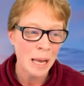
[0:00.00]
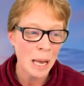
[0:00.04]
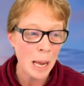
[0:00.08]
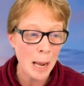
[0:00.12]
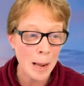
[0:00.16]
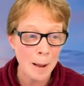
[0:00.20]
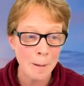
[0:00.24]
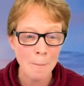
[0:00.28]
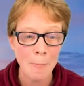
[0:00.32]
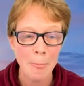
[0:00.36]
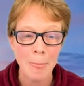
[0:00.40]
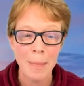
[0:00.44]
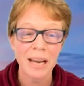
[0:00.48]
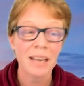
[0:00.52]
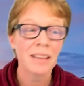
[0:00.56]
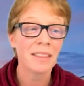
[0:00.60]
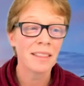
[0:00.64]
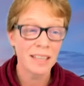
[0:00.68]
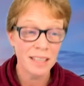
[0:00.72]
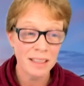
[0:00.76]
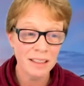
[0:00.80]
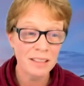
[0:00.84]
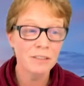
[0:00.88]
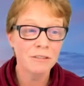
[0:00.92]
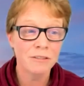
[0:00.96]
And
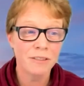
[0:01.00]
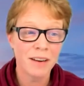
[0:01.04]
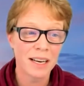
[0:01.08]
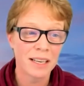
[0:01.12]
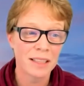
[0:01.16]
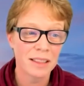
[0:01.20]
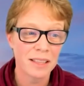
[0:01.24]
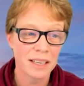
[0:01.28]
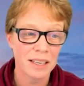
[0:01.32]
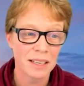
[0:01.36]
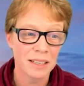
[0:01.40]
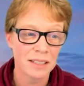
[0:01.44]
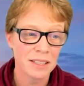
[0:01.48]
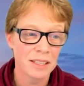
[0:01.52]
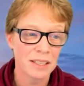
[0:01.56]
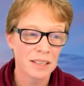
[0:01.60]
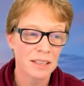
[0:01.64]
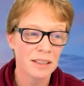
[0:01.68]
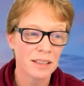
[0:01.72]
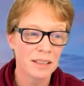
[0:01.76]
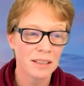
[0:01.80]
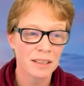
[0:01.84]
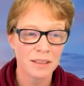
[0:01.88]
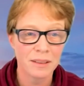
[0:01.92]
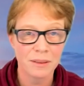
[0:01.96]
then the fact that
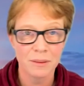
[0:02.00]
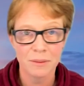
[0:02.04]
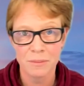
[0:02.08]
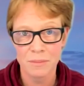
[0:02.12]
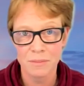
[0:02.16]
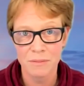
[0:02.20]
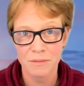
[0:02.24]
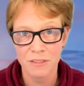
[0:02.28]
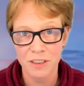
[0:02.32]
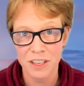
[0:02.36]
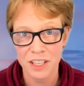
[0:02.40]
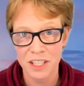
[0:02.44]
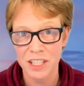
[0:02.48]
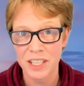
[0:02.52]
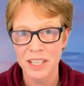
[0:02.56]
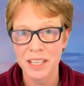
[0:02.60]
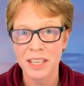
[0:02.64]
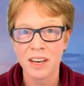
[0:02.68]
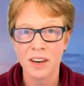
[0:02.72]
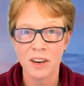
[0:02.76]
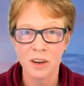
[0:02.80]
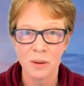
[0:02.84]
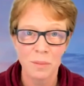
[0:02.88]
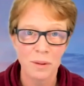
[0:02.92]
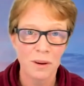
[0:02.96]
the
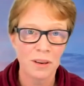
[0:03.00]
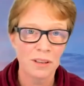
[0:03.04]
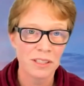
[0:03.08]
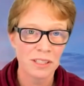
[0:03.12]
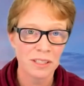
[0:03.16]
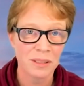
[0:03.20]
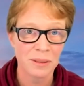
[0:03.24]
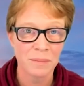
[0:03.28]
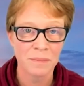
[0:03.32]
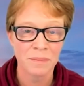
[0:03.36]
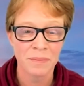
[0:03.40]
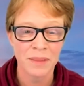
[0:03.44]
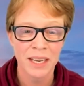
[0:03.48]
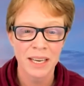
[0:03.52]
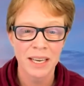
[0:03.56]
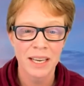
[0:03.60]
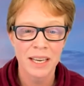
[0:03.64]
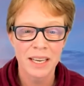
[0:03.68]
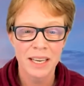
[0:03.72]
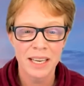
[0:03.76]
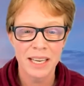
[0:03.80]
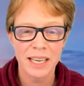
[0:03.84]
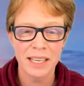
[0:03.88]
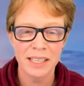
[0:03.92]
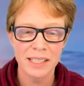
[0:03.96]
Virginia opossum
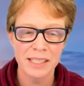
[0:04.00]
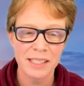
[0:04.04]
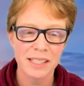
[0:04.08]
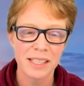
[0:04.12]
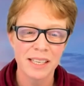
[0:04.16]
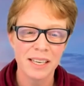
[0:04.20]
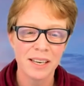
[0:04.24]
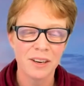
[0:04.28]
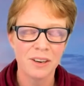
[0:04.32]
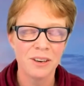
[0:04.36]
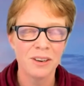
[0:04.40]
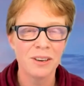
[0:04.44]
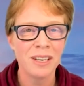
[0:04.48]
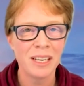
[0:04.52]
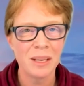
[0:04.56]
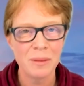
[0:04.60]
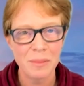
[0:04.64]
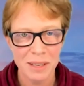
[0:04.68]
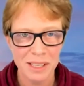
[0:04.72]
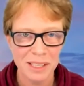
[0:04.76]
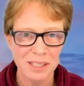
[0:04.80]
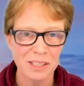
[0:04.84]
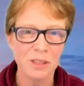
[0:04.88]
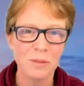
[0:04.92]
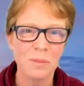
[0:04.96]
is the only
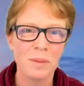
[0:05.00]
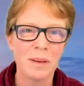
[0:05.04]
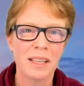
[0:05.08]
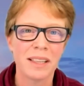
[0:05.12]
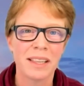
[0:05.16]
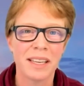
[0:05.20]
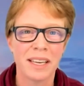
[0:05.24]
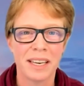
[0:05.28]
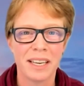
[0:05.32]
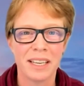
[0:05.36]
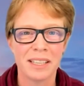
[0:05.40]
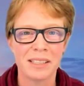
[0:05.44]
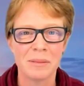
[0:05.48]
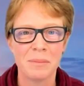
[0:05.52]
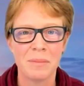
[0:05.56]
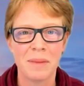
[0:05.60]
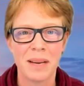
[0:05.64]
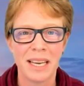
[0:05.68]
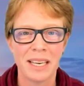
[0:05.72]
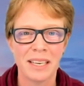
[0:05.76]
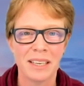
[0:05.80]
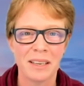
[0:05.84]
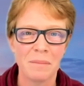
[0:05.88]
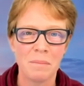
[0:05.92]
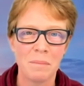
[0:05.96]
marsupial that has
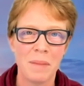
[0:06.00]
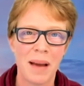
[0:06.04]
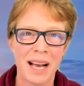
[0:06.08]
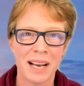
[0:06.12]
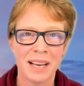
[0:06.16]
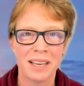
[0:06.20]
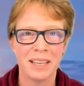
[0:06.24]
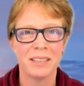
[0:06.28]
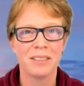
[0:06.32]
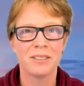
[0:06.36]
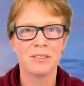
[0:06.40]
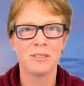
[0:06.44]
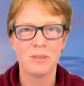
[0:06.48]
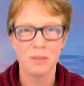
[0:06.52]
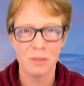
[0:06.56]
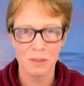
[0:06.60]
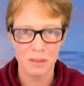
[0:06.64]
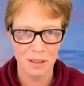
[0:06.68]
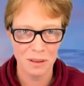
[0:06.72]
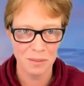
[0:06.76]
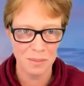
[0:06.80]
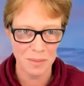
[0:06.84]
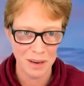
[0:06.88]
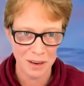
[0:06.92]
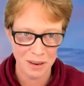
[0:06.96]
made it back into
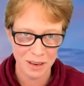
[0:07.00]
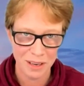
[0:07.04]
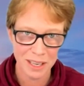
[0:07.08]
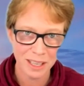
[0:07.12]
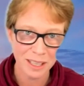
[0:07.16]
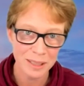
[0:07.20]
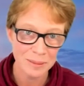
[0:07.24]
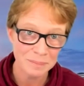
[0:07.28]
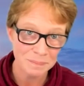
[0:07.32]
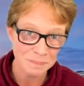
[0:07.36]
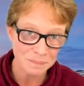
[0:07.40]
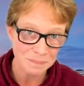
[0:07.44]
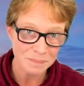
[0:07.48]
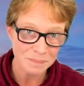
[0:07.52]
North America.